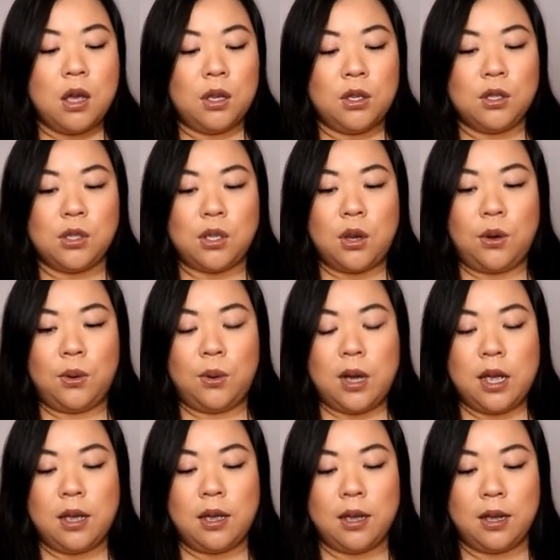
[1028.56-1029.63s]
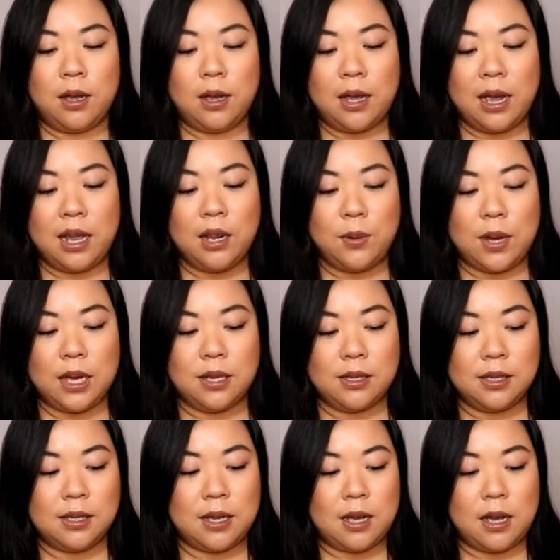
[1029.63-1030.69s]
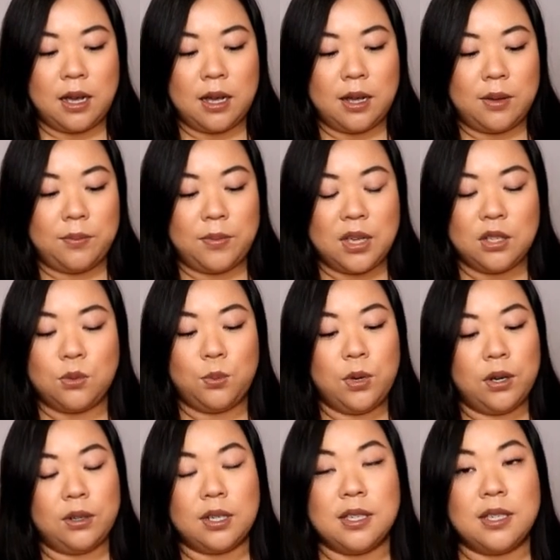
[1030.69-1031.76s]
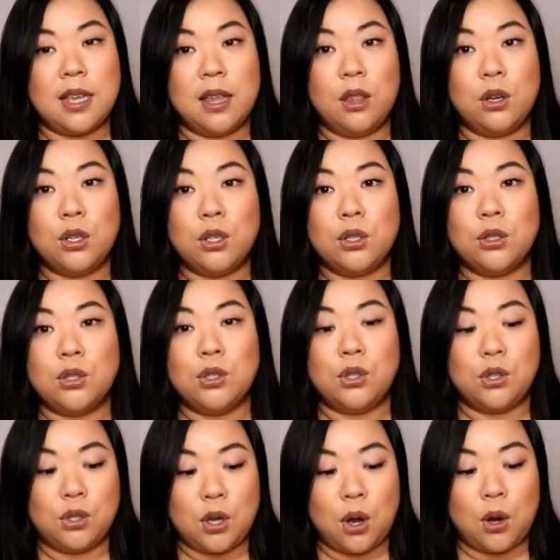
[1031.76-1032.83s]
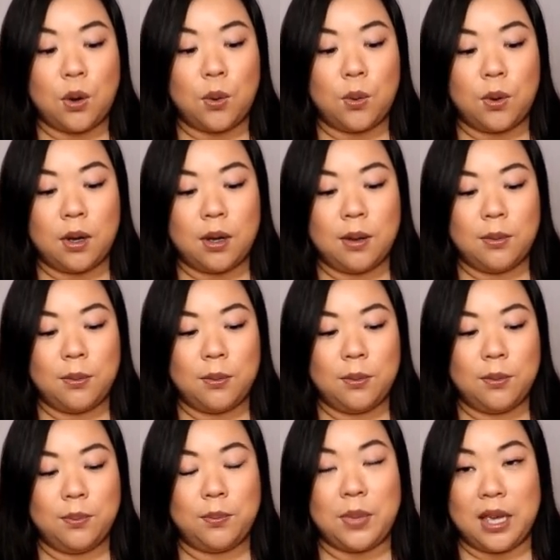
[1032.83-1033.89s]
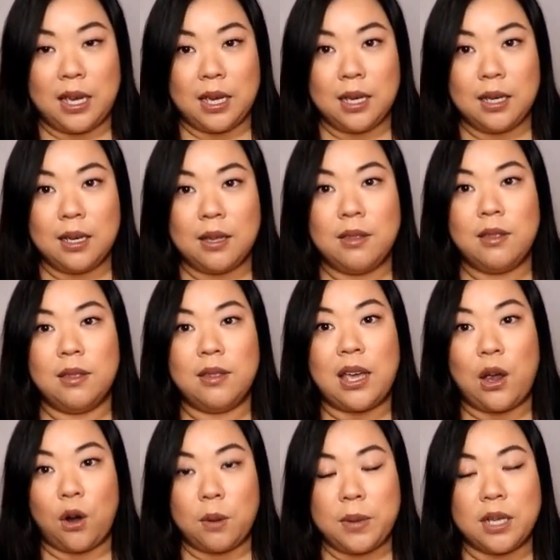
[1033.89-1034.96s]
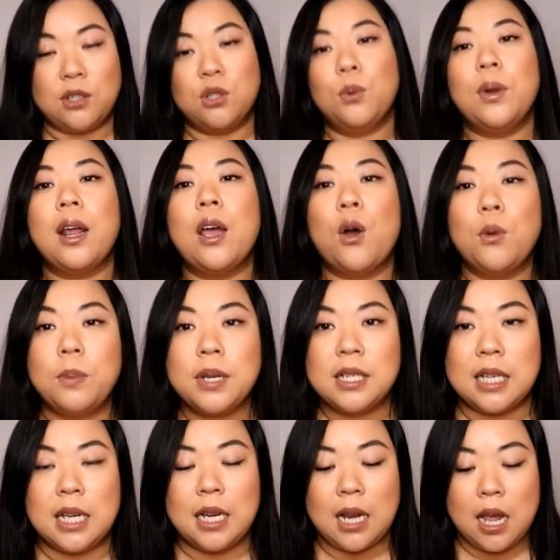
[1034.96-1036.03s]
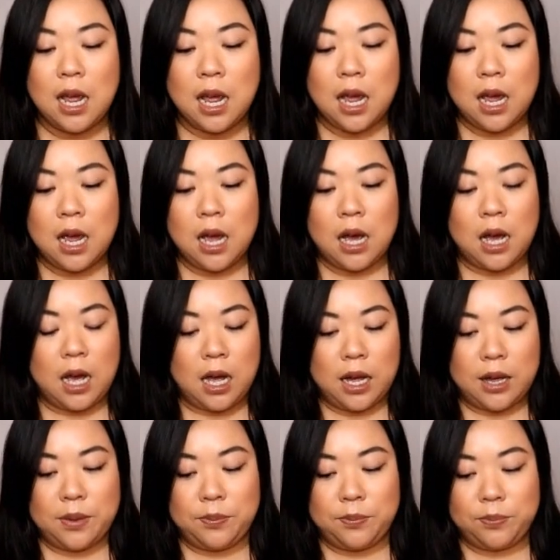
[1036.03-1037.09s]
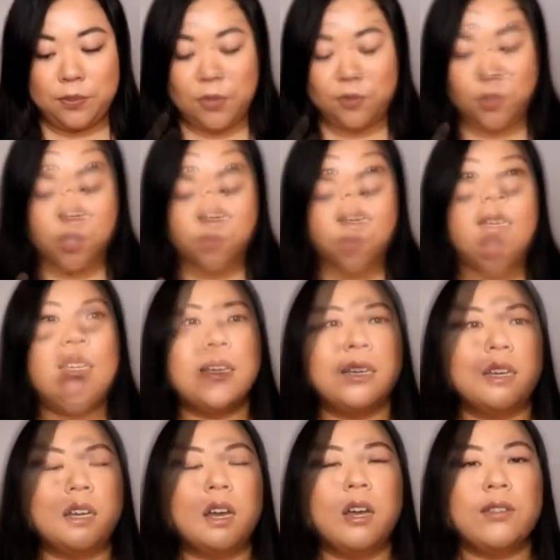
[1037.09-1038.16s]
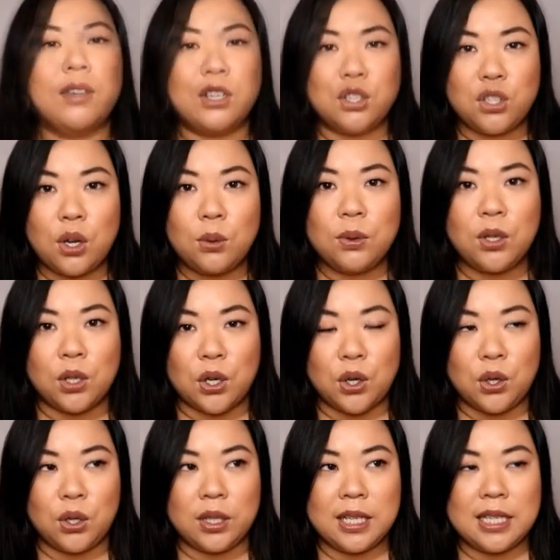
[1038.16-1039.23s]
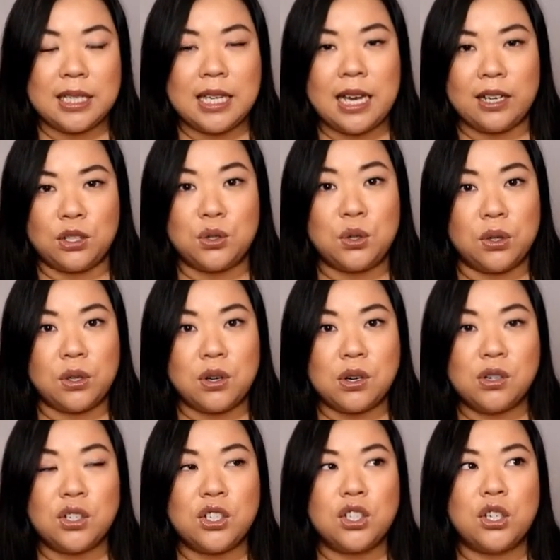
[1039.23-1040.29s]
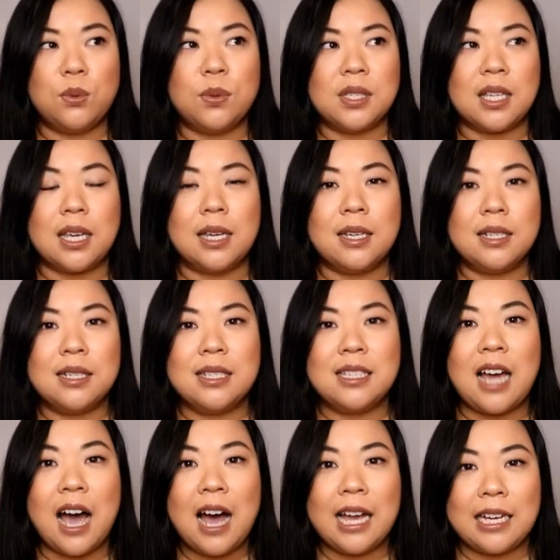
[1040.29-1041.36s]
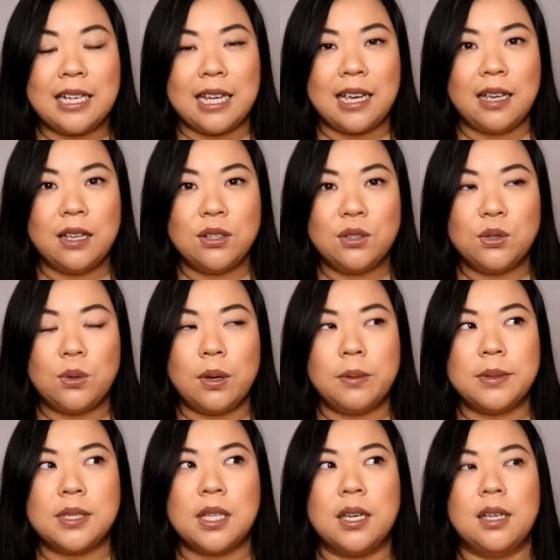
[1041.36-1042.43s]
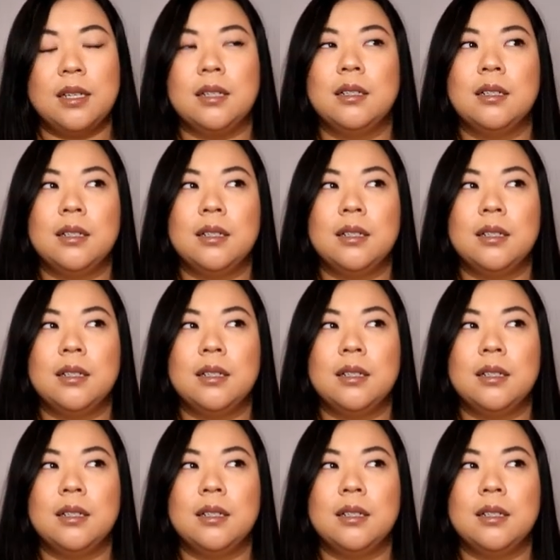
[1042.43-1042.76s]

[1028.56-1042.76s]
So anyways, it's weird because they look so big. They are big. So when I opened it, first of all, I got a 2X. They showed the girl in the extra large and she was like tiny. So I was like,